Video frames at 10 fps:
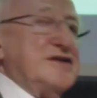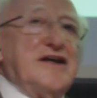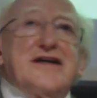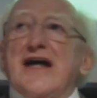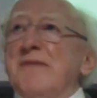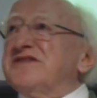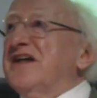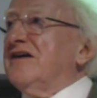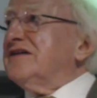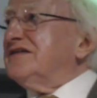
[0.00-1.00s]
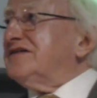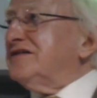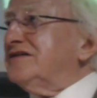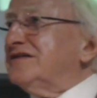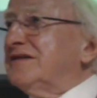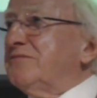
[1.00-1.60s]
they capsized, and it is a